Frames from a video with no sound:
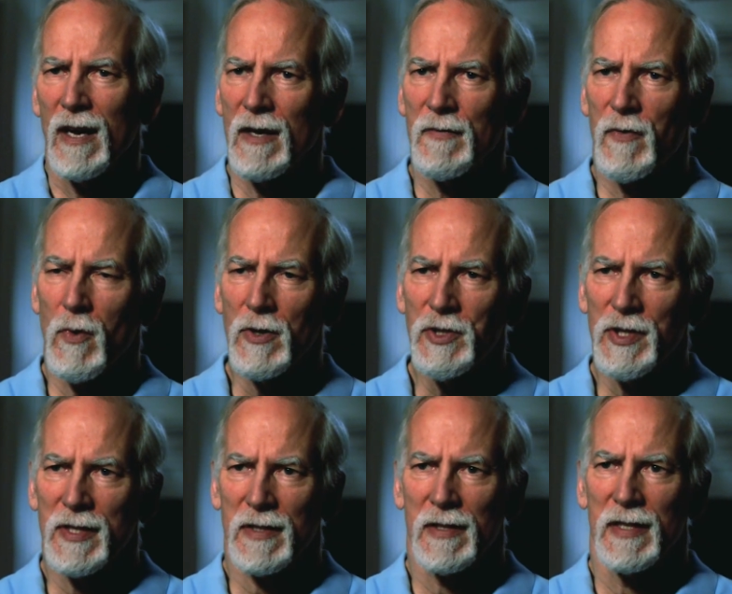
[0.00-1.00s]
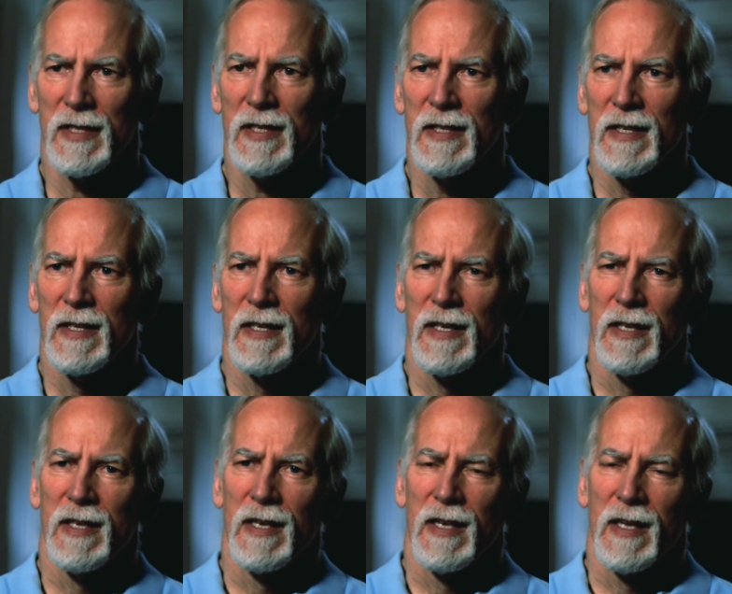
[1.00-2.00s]
Unfortunately,
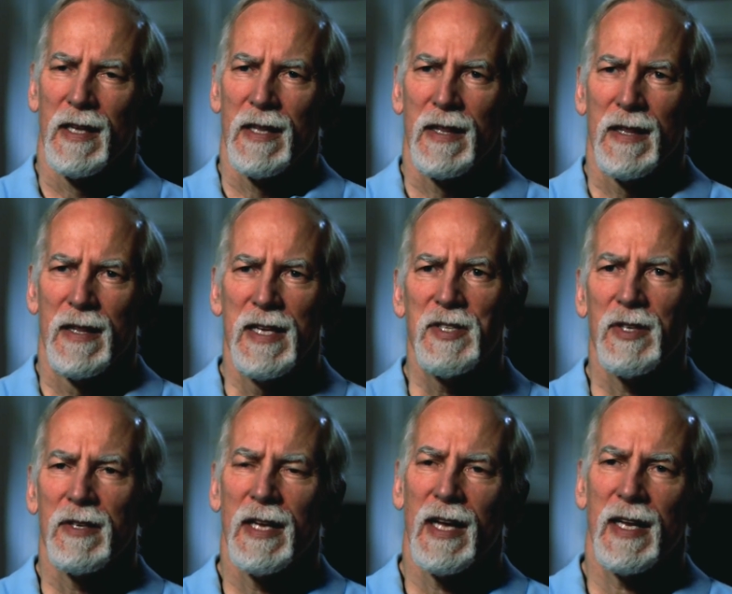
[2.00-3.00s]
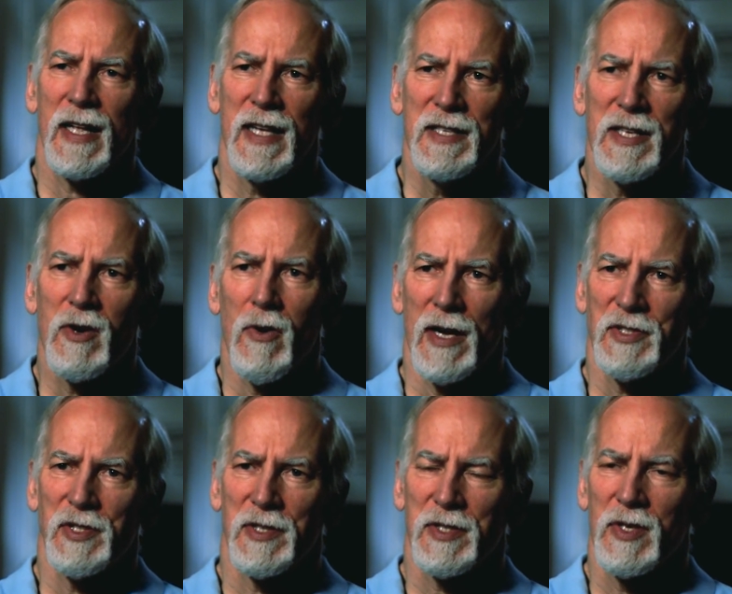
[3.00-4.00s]
these are not easy
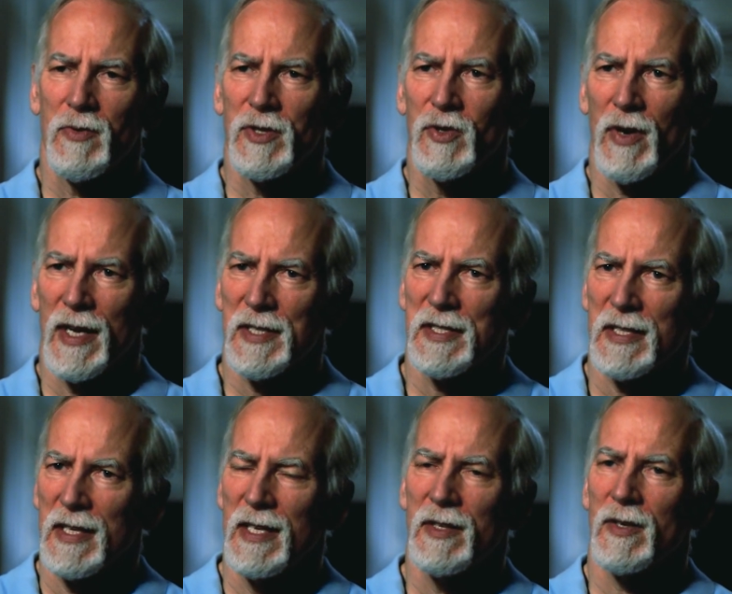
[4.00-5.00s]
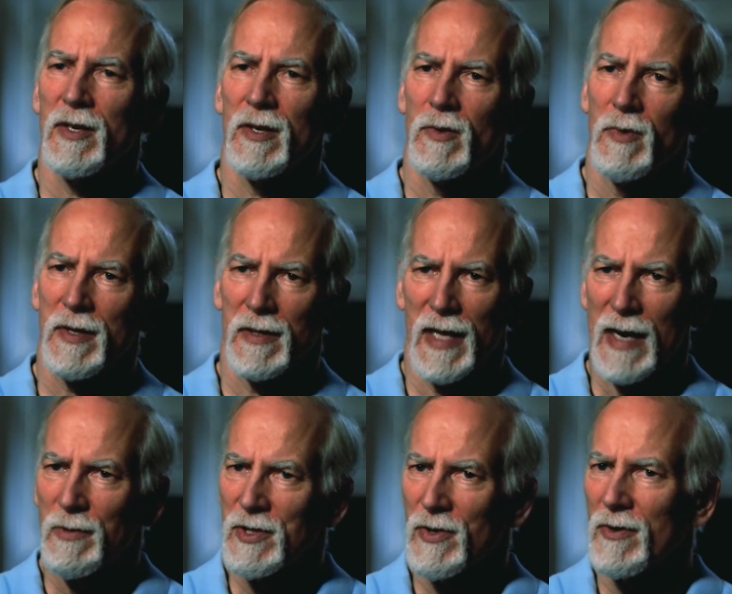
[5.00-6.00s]
questions to address either with
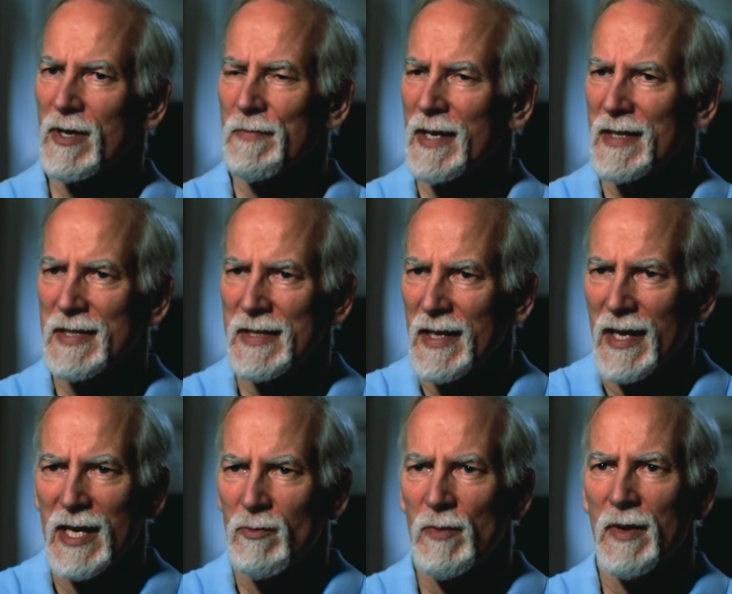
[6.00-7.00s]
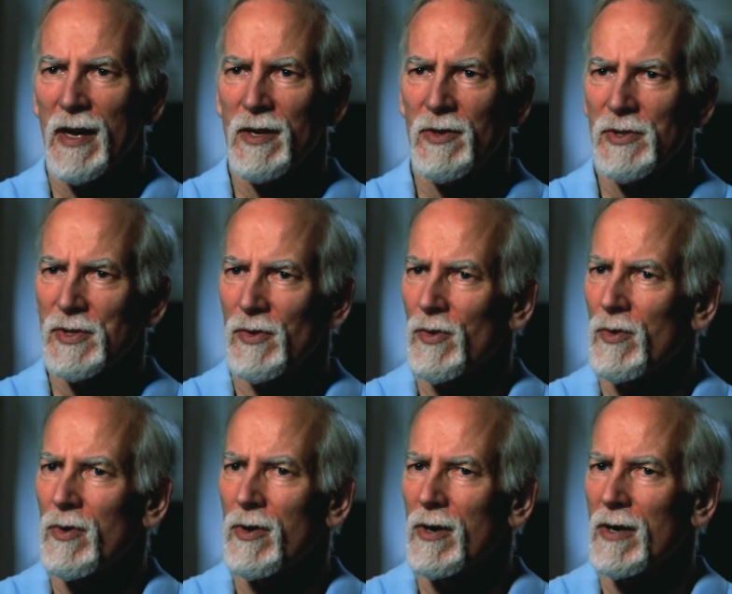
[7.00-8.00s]
laboratory-based animal models
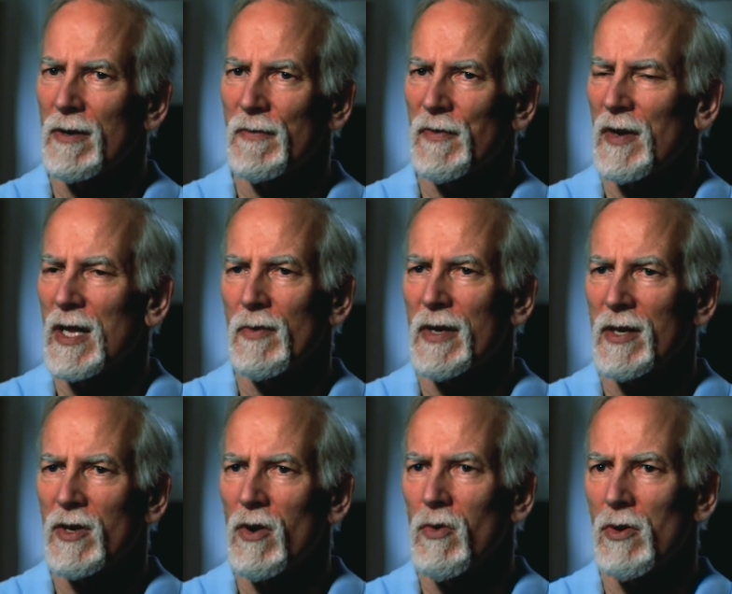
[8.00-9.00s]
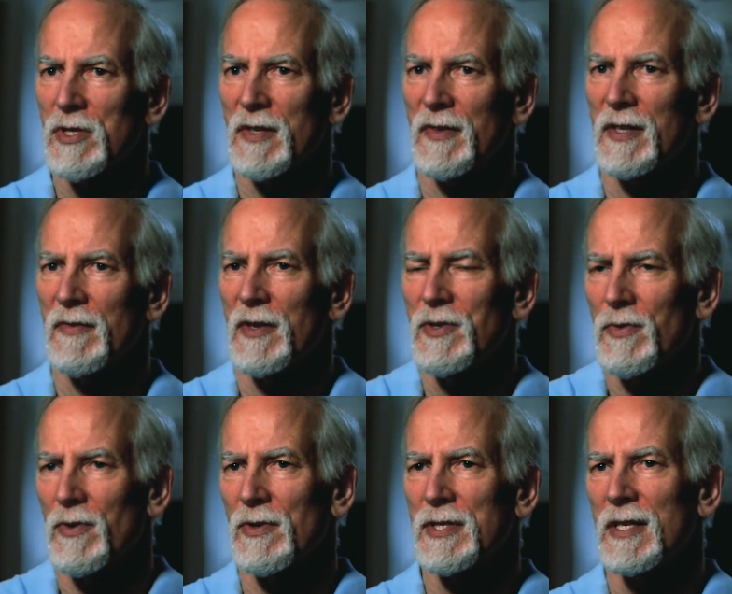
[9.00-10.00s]
or following cohorts of
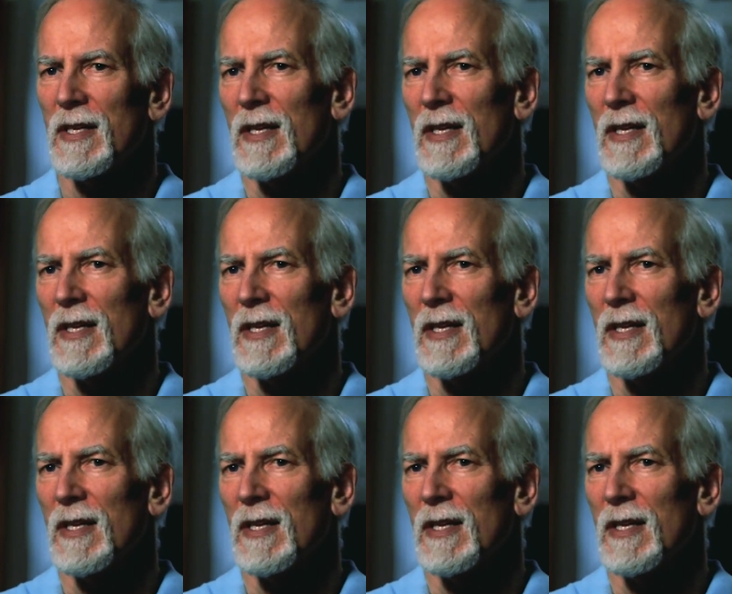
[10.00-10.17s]
individuals